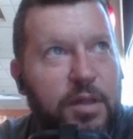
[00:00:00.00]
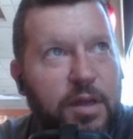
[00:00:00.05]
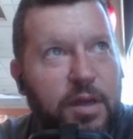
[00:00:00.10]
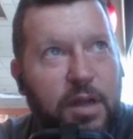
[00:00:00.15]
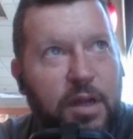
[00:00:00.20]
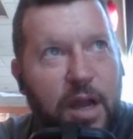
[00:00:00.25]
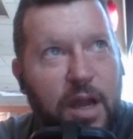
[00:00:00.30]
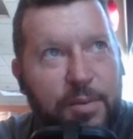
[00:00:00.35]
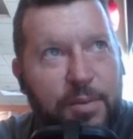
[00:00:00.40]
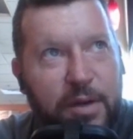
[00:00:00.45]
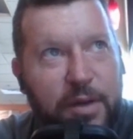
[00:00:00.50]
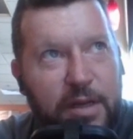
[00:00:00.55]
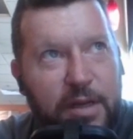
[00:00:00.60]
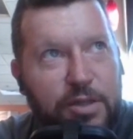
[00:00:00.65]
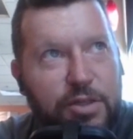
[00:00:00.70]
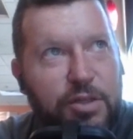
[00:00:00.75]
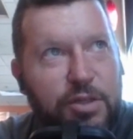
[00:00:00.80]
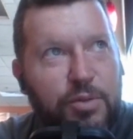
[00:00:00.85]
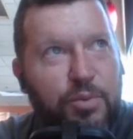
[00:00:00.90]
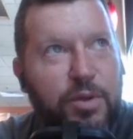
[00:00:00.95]

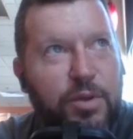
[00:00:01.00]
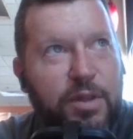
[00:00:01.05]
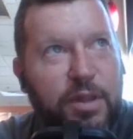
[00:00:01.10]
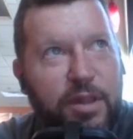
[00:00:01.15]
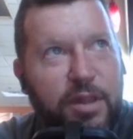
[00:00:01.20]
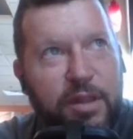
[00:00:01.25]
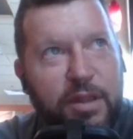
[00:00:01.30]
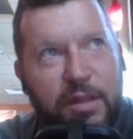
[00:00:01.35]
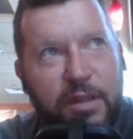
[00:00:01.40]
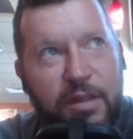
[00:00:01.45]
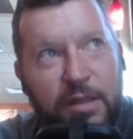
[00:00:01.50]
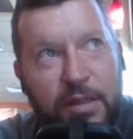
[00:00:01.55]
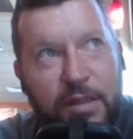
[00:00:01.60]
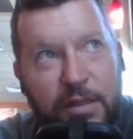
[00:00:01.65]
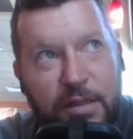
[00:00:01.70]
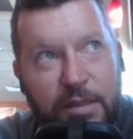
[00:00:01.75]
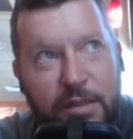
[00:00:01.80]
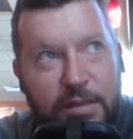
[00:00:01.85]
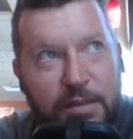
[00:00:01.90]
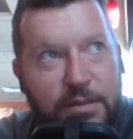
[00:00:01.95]
accommodation, with
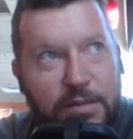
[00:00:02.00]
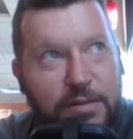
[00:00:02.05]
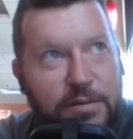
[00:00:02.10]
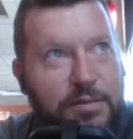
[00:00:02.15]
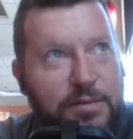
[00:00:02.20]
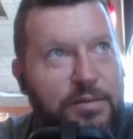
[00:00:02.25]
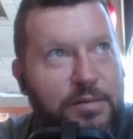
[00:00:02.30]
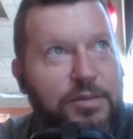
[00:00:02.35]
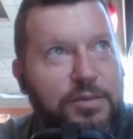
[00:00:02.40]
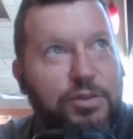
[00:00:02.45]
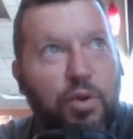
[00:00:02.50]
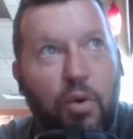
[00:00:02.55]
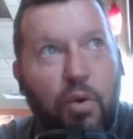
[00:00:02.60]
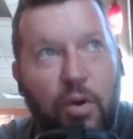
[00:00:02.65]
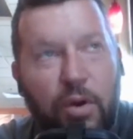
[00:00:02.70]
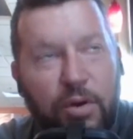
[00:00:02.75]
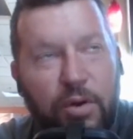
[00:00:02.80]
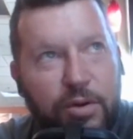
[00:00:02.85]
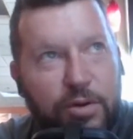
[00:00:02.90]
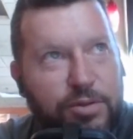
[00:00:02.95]

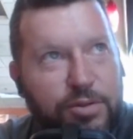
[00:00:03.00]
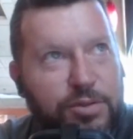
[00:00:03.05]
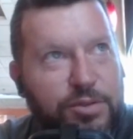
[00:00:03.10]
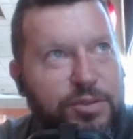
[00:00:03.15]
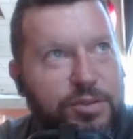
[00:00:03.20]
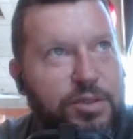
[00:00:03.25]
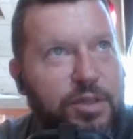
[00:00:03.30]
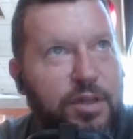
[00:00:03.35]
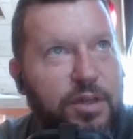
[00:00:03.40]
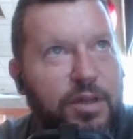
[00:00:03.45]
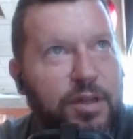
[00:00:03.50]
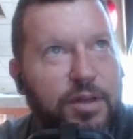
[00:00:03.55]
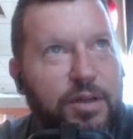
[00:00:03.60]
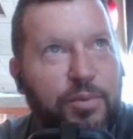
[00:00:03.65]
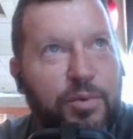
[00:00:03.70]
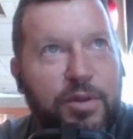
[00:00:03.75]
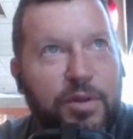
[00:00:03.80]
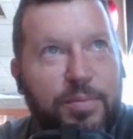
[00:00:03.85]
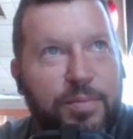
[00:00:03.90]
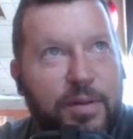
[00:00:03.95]
stores,
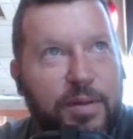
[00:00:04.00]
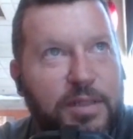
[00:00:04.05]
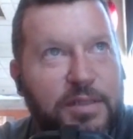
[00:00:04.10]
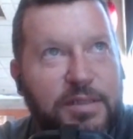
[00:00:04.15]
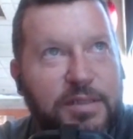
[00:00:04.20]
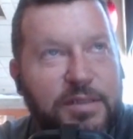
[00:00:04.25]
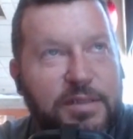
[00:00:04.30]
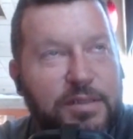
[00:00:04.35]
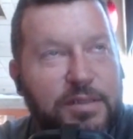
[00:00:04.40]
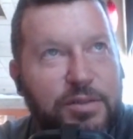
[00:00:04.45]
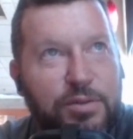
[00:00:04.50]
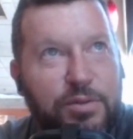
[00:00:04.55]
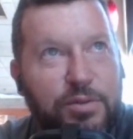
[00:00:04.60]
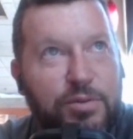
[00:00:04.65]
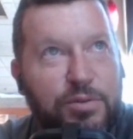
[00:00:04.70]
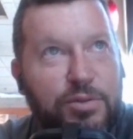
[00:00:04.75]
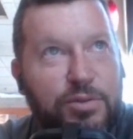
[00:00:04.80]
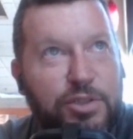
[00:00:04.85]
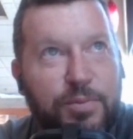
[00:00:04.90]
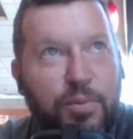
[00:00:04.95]
with places
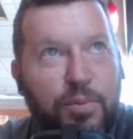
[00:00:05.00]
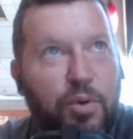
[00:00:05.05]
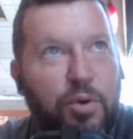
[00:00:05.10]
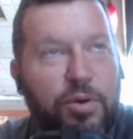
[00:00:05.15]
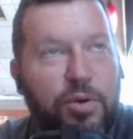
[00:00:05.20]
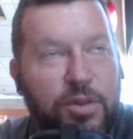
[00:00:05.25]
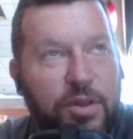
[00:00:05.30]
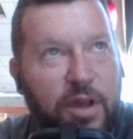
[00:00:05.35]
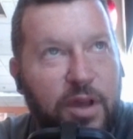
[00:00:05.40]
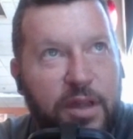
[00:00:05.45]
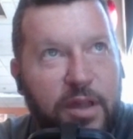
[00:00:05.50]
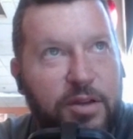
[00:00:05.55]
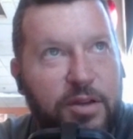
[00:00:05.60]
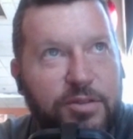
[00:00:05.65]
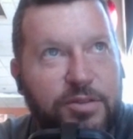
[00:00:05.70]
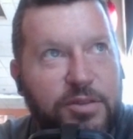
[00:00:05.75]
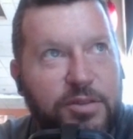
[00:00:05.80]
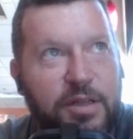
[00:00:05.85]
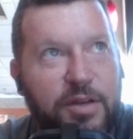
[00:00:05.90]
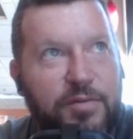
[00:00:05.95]
to support the
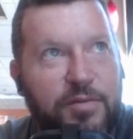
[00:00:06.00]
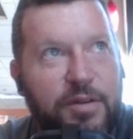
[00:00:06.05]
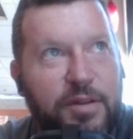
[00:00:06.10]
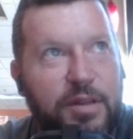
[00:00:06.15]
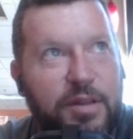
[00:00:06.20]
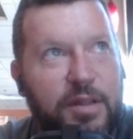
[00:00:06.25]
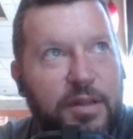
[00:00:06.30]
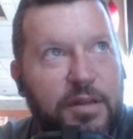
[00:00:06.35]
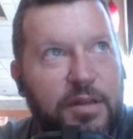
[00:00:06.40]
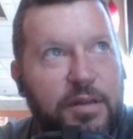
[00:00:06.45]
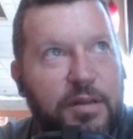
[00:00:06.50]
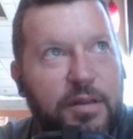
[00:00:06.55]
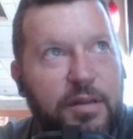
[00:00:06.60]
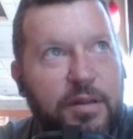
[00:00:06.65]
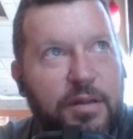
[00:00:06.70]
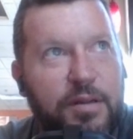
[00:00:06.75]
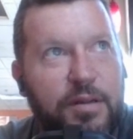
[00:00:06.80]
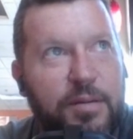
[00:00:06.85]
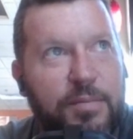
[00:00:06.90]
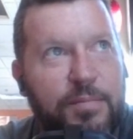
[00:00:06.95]
hikers and everything.
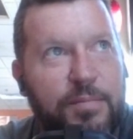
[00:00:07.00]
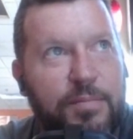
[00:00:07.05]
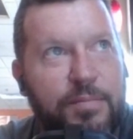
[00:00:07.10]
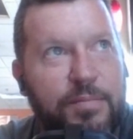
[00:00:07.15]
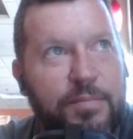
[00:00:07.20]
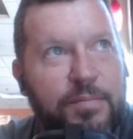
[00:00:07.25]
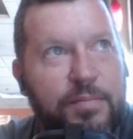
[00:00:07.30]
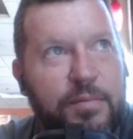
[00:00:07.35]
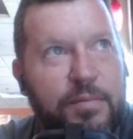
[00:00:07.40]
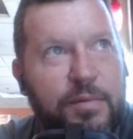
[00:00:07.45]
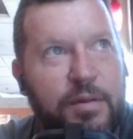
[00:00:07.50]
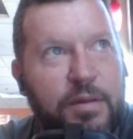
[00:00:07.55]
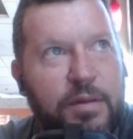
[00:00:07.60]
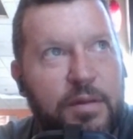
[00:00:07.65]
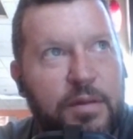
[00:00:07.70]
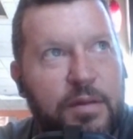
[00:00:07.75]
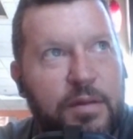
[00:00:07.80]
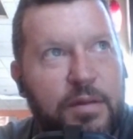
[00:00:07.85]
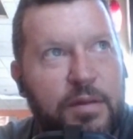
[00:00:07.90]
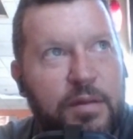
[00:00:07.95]

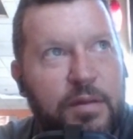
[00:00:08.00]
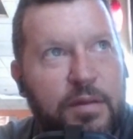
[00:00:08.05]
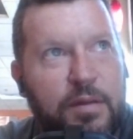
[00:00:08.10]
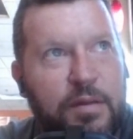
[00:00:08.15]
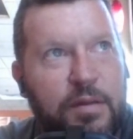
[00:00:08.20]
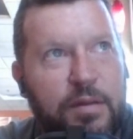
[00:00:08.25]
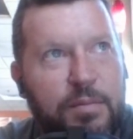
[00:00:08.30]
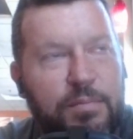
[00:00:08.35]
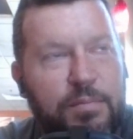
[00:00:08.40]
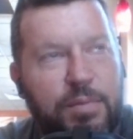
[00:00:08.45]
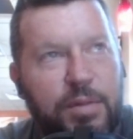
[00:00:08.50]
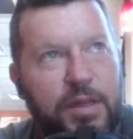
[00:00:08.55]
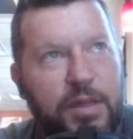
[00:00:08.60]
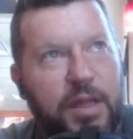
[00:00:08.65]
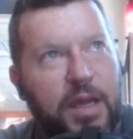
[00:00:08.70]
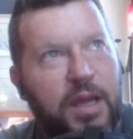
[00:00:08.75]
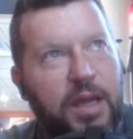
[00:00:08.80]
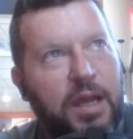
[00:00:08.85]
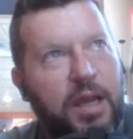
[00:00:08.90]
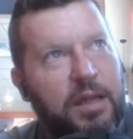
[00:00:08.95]
But
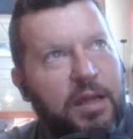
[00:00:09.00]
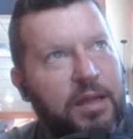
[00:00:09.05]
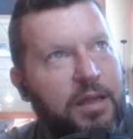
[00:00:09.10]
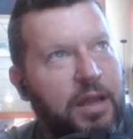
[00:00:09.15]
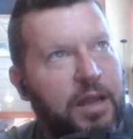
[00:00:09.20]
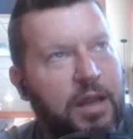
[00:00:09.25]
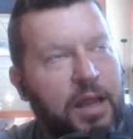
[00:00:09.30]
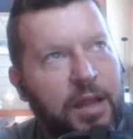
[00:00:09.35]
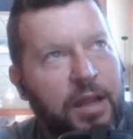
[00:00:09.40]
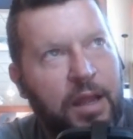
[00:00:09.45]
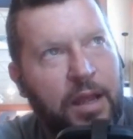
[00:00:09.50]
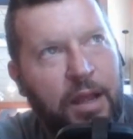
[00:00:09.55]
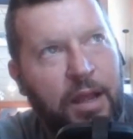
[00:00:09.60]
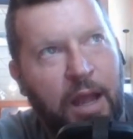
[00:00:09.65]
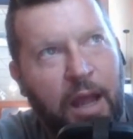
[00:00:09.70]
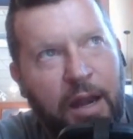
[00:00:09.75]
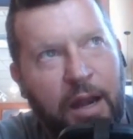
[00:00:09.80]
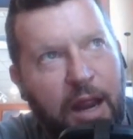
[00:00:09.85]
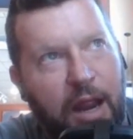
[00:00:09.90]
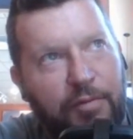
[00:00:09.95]
yeah,
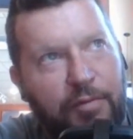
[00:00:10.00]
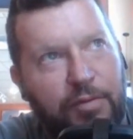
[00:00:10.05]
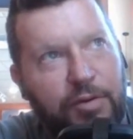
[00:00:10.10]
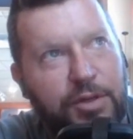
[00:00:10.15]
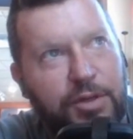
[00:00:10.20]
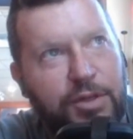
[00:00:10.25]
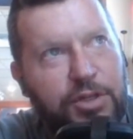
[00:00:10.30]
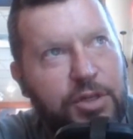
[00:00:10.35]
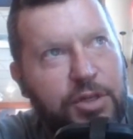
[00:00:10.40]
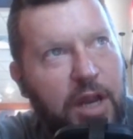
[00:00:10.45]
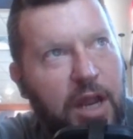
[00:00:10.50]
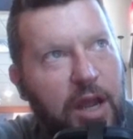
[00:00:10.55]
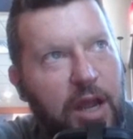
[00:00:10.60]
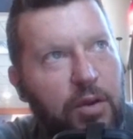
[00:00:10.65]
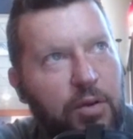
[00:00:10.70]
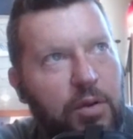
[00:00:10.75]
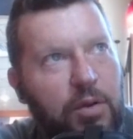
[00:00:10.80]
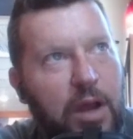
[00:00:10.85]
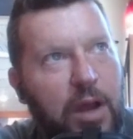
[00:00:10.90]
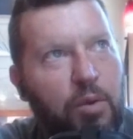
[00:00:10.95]
on average,
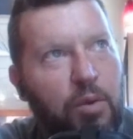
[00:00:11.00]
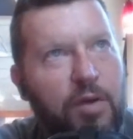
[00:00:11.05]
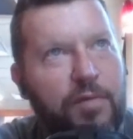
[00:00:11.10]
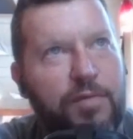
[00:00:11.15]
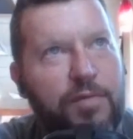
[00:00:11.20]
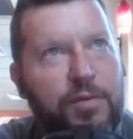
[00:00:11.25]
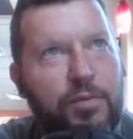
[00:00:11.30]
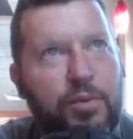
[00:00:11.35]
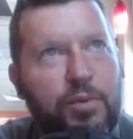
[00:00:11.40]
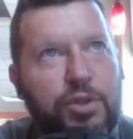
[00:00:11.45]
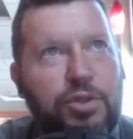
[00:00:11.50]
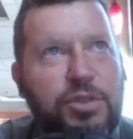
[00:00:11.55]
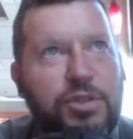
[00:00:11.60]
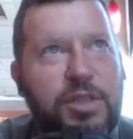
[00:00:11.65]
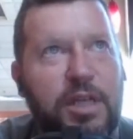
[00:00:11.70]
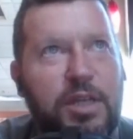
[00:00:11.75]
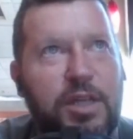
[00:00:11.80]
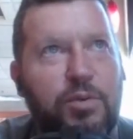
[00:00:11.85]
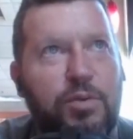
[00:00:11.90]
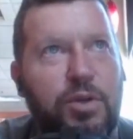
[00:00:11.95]
how often would you
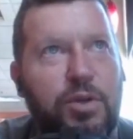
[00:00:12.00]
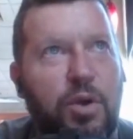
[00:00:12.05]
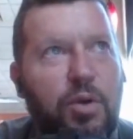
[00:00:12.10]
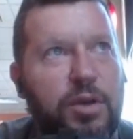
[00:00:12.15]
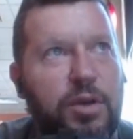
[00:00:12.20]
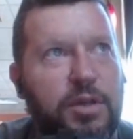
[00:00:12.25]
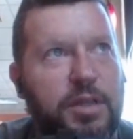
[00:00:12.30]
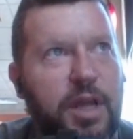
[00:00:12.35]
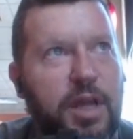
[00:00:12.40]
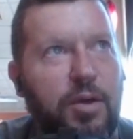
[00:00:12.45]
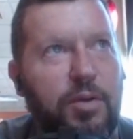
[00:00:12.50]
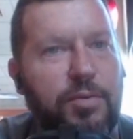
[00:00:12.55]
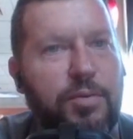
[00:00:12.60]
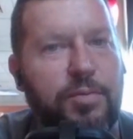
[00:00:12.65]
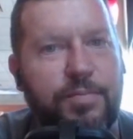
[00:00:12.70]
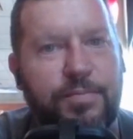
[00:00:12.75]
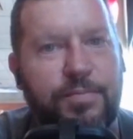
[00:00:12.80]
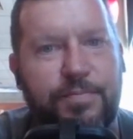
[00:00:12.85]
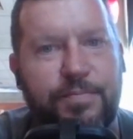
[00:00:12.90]
say you would go to town?